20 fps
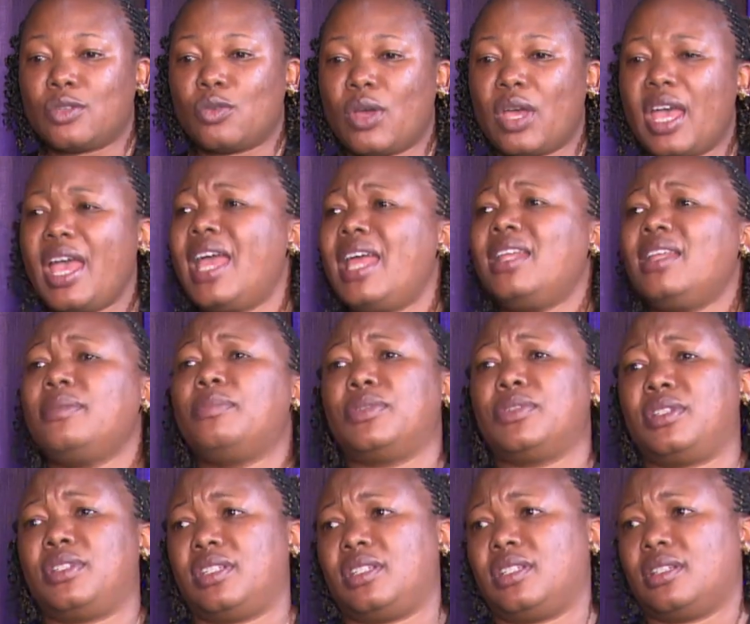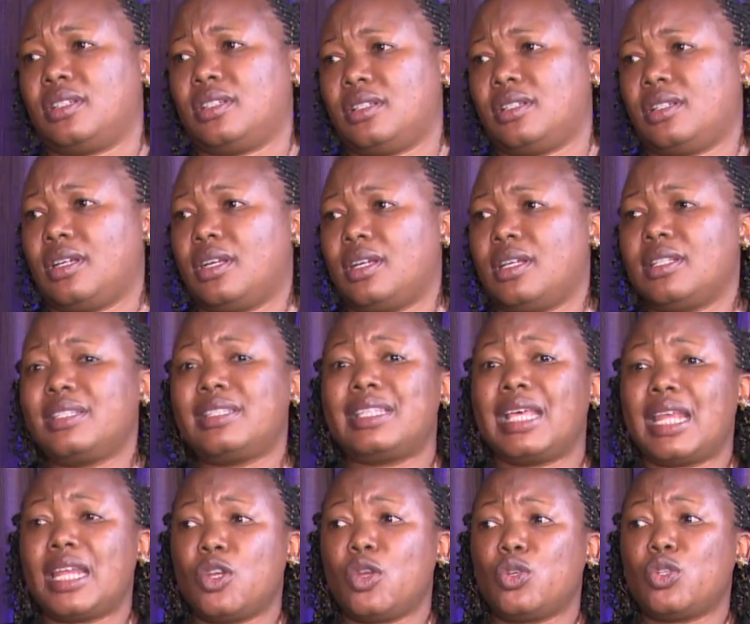to anybody,
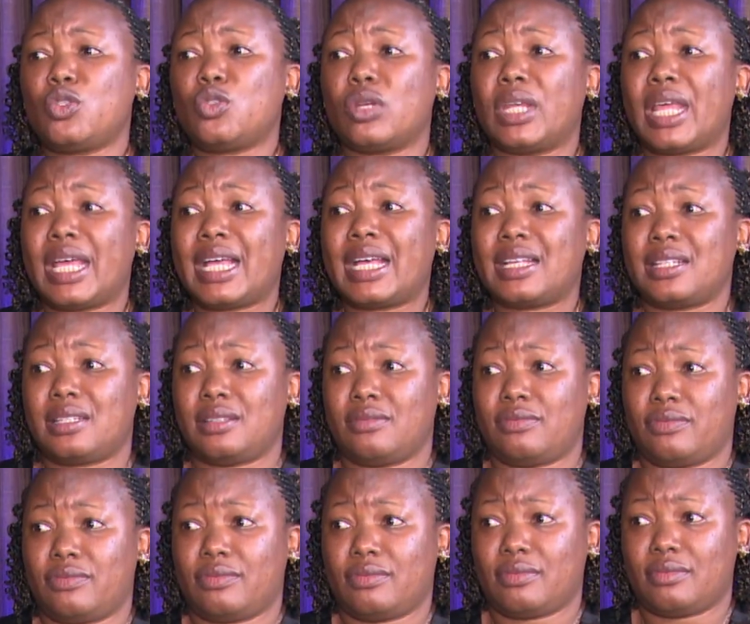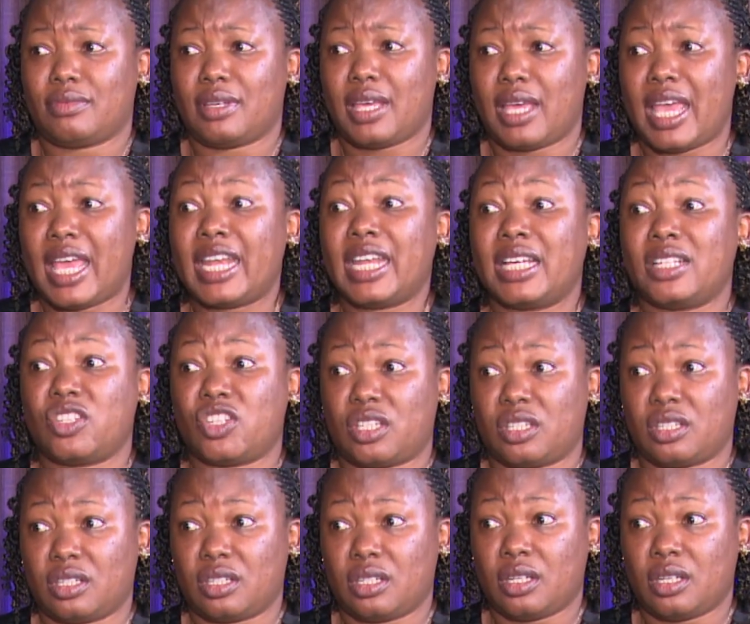say no to negative
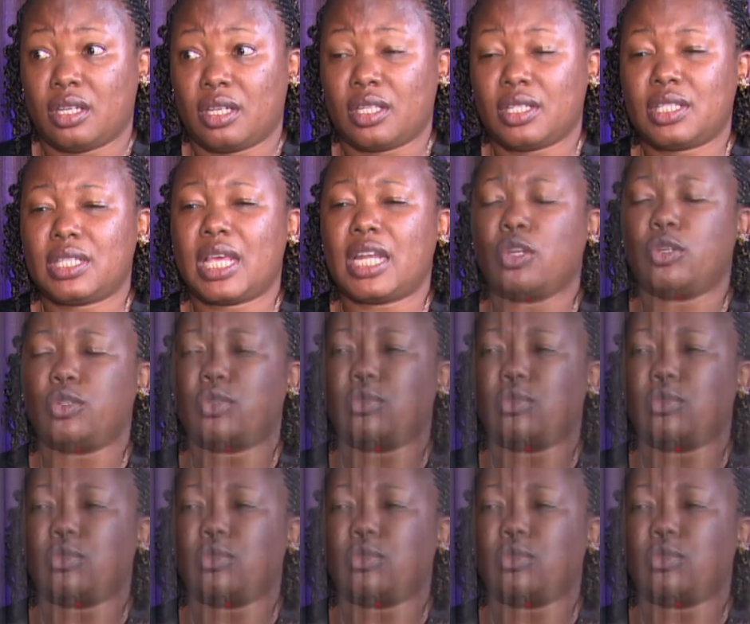energy. Say